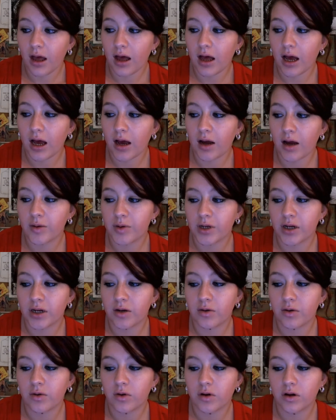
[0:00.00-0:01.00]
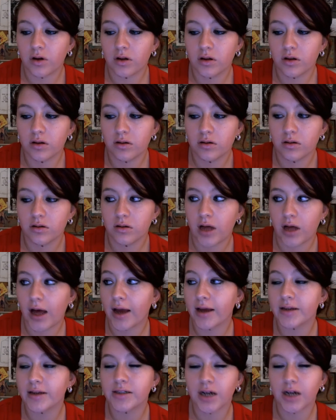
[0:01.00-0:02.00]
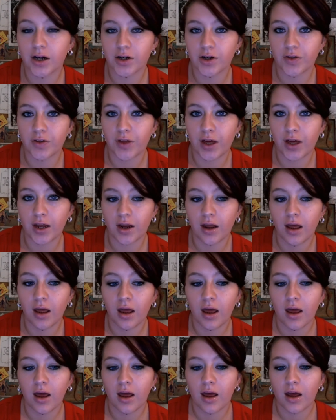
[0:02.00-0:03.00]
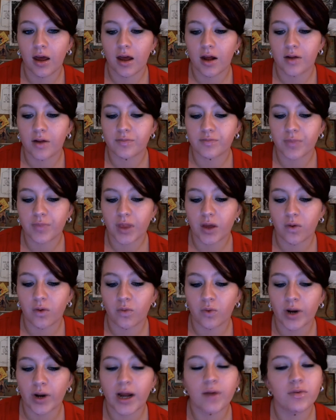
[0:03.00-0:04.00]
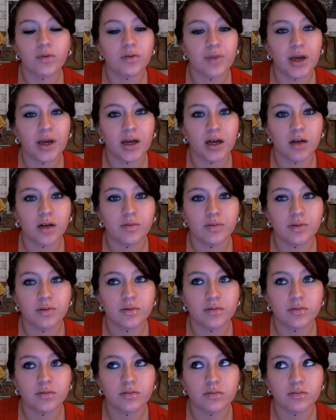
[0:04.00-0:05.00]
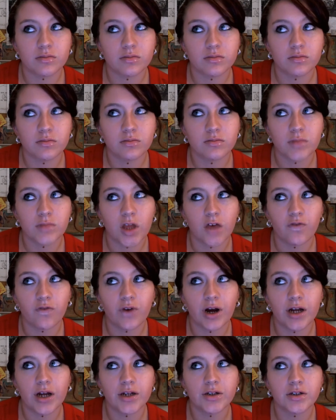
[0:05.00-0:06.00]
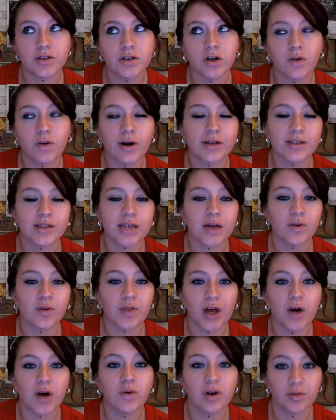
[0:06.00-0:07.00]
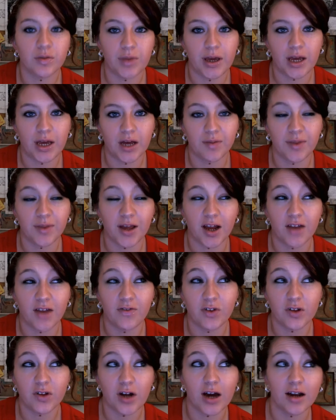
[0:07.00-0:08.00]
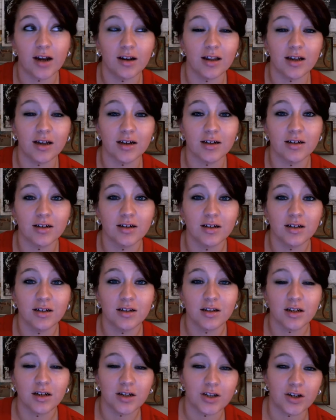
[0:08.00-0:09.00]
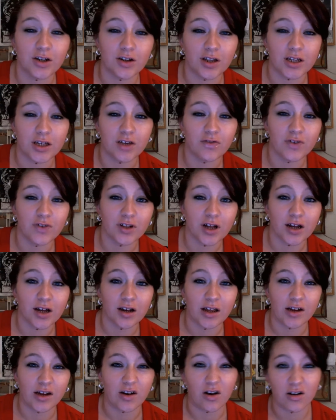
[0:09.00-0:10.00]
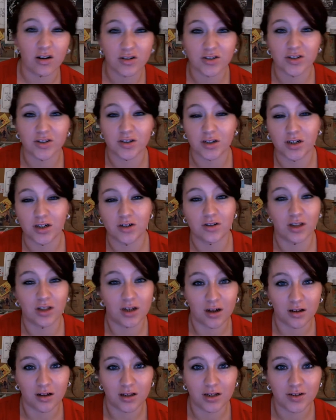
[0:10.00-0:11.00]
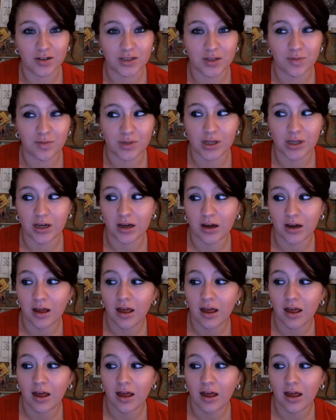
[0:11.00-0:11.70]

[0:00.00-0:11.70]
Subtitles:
I mean, I can tell you that when I wear makeup, if I go outside without wearing makeup, like I feel kind of like, like you feel kind of like harsh looking or like ugly or something.